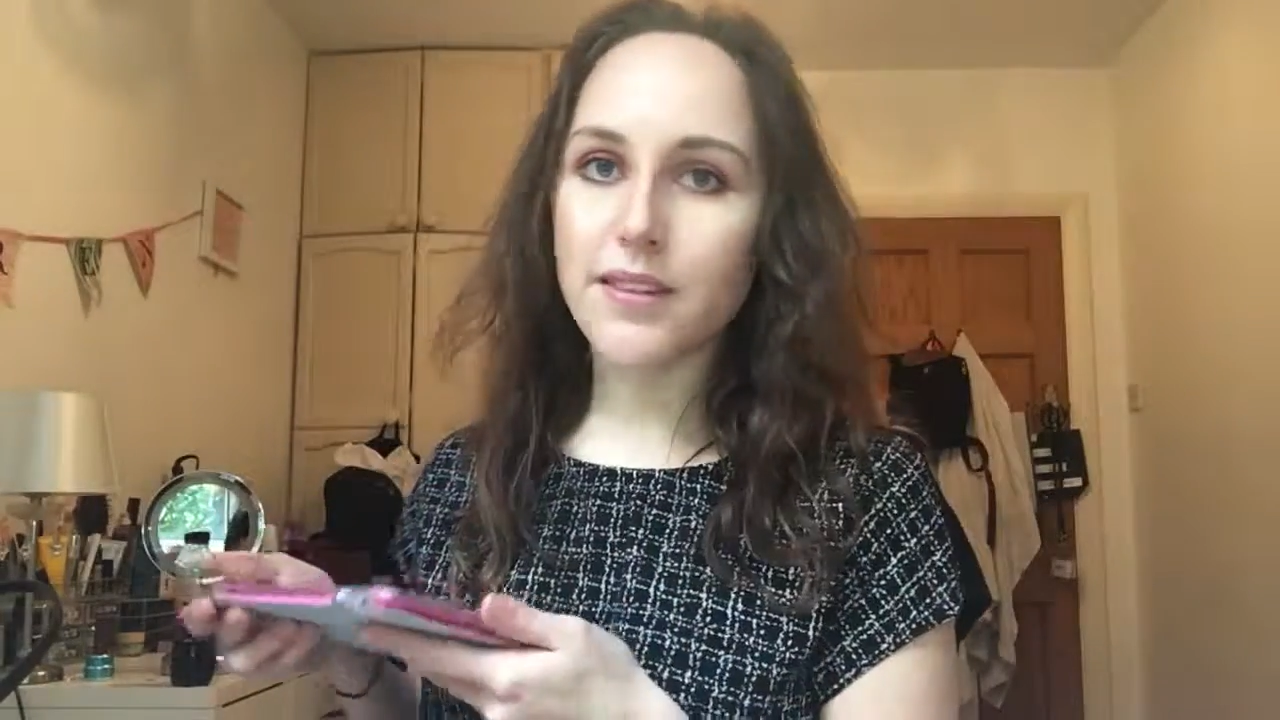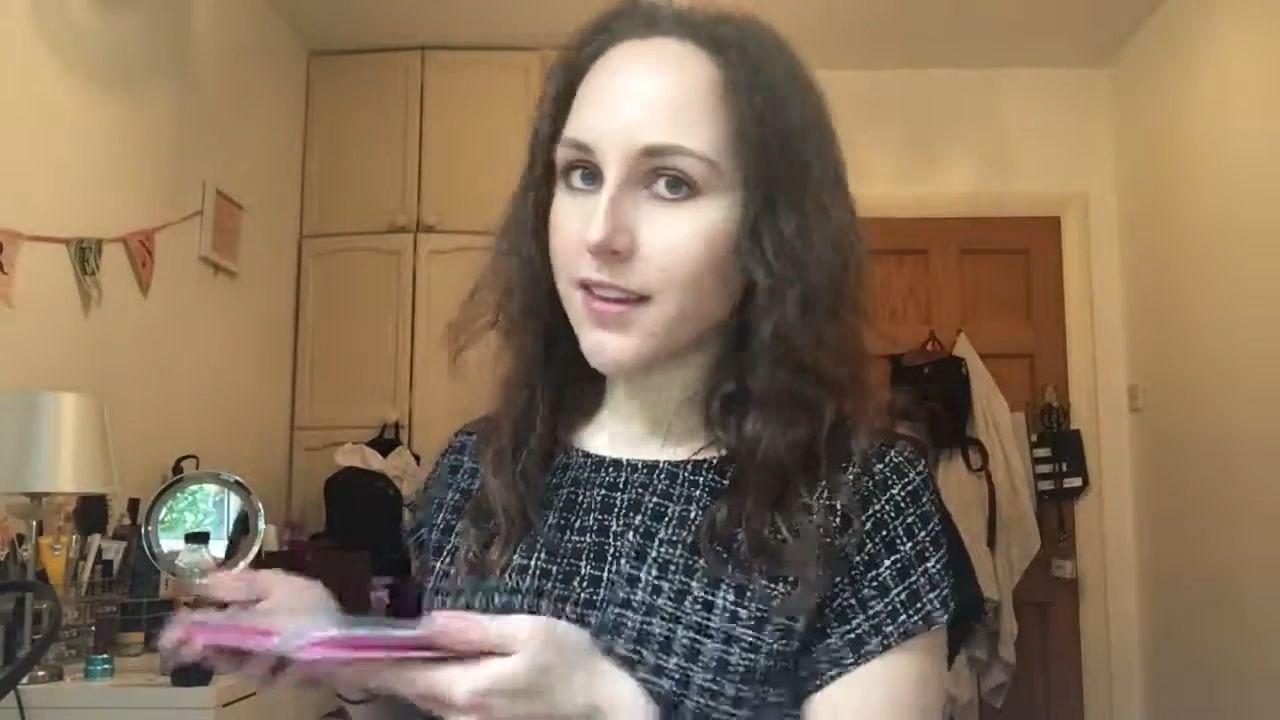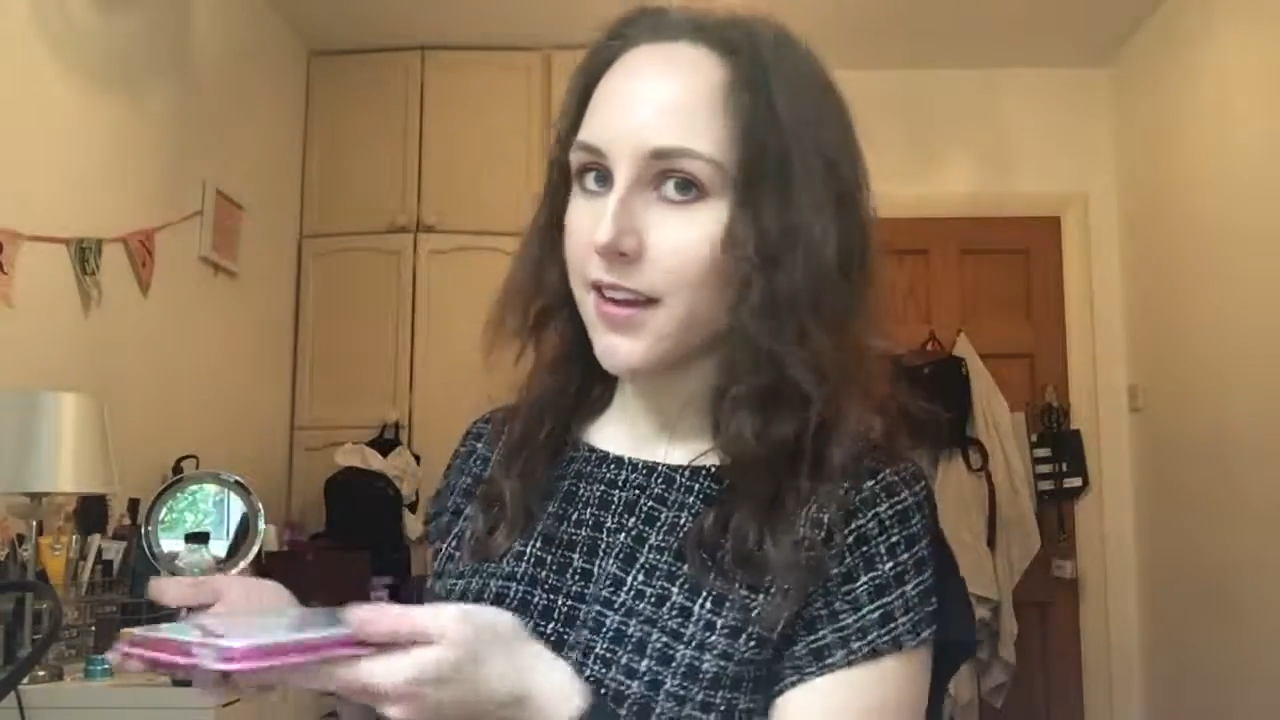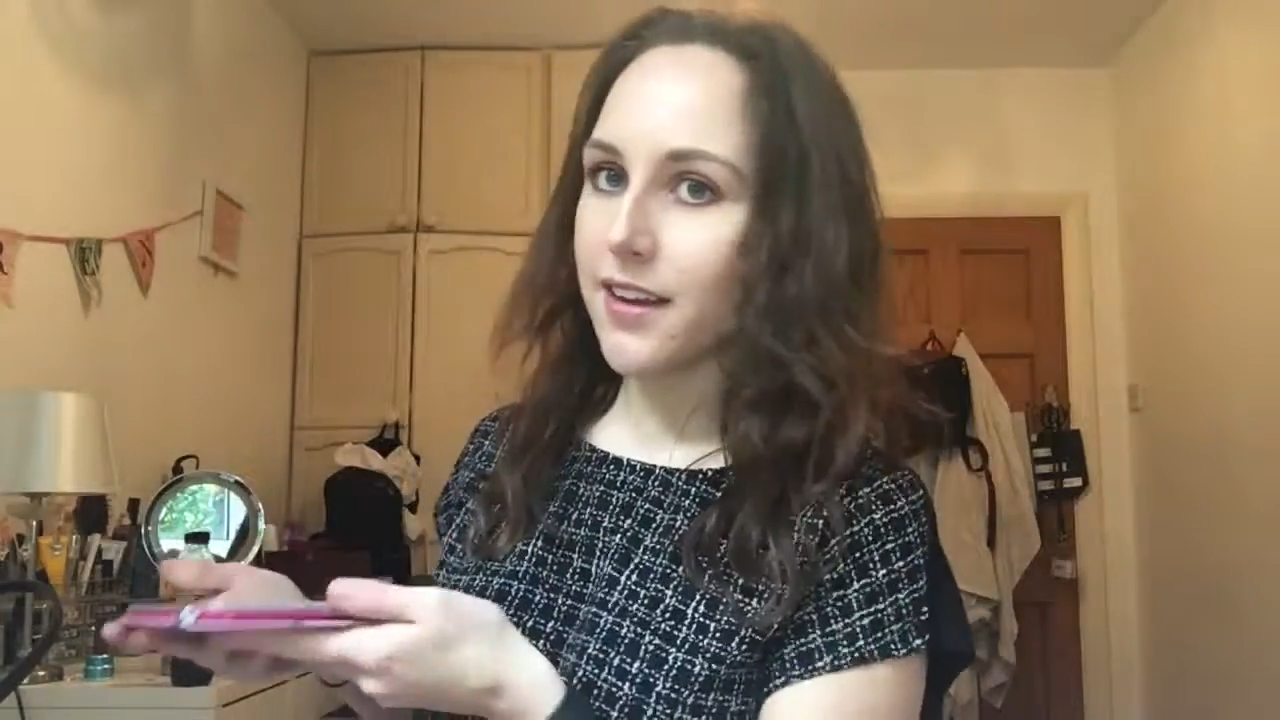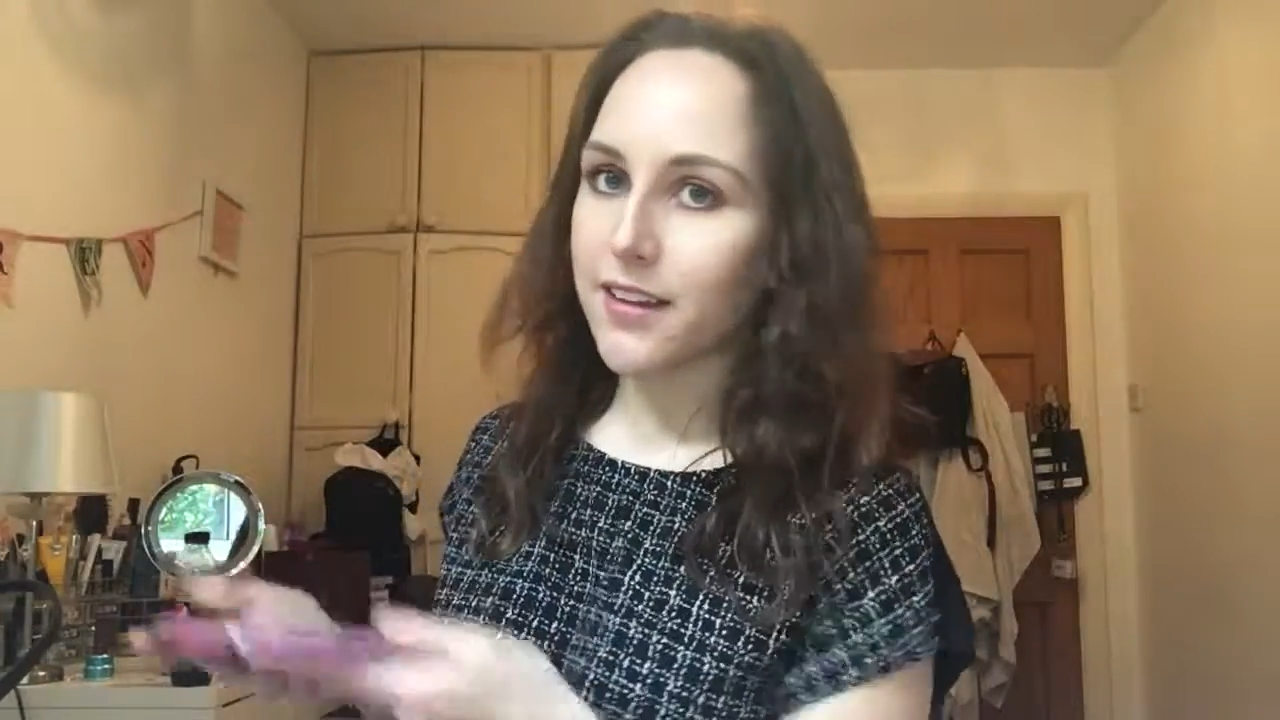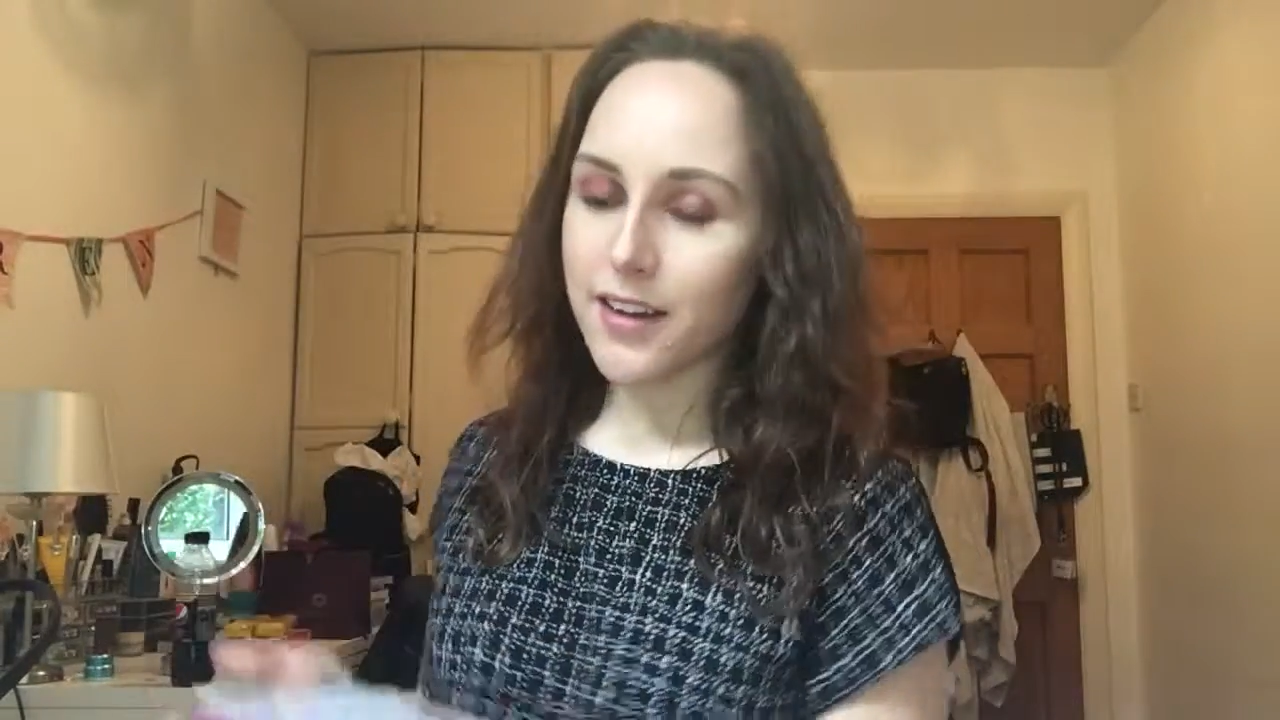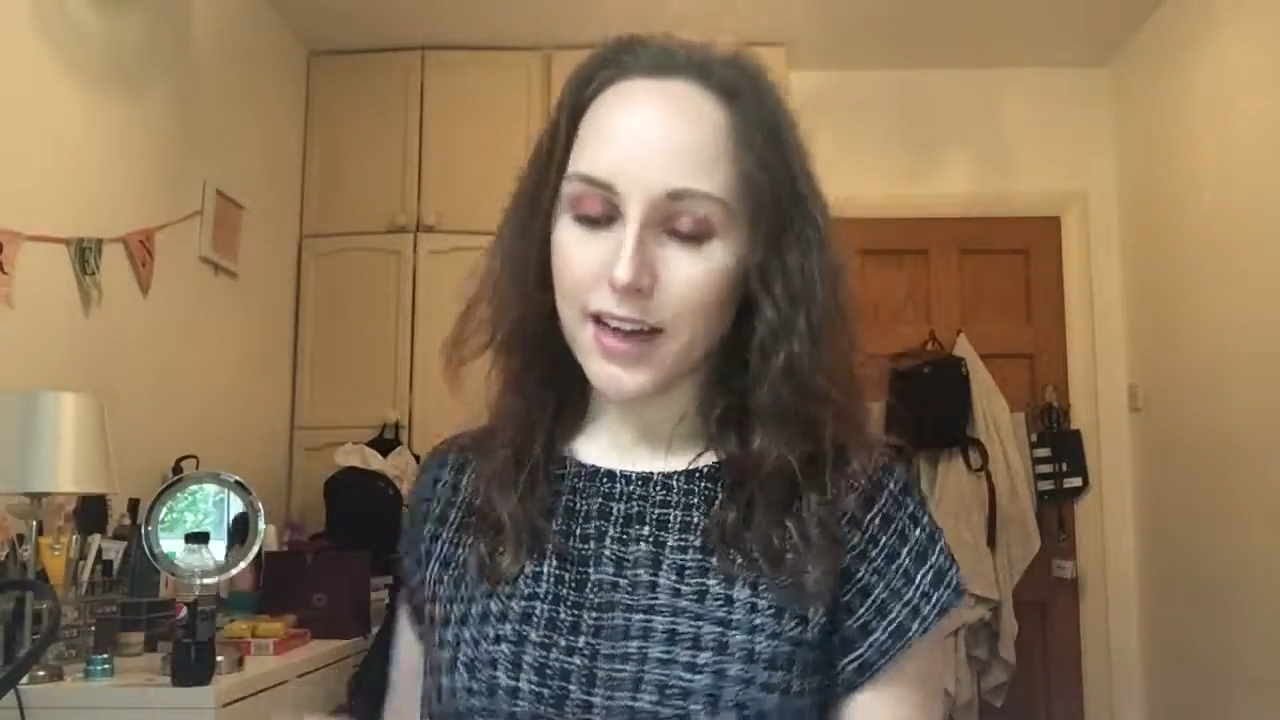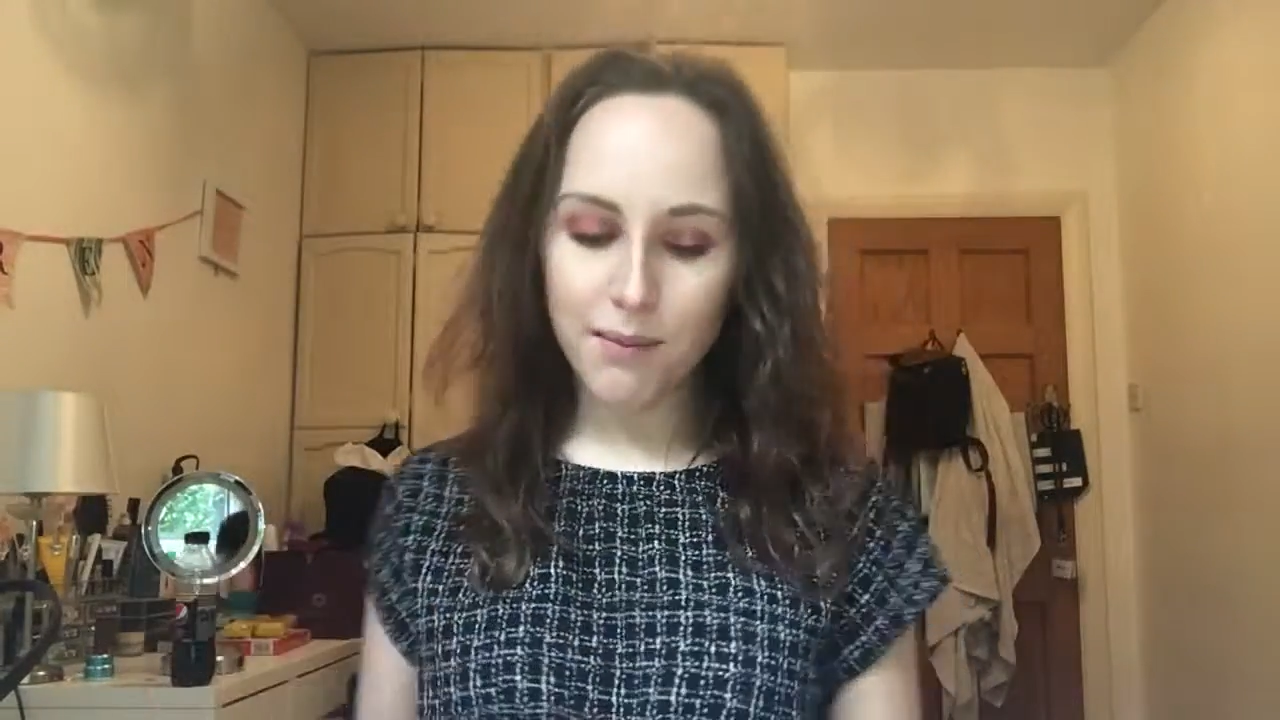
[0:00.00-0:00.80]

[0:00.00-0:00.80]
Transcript: skinnier than I